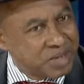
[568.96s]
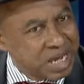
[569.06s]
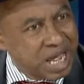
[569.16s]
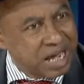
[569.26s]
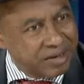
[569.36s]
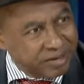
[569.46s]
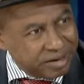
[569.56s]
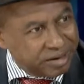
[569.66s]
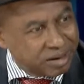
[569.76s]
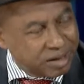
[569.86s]

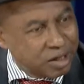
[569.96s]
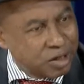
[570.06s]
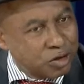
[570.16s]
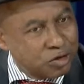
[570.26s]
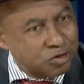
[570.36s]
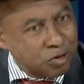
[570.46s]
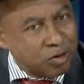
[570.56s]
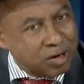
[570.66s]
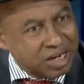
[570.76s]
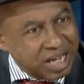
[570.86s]
agree
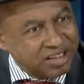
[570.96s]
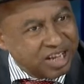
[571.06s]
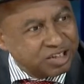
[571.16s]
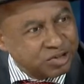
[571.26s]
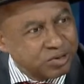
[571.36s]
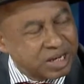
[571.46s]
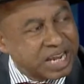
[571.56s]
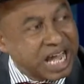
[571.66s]
to let their children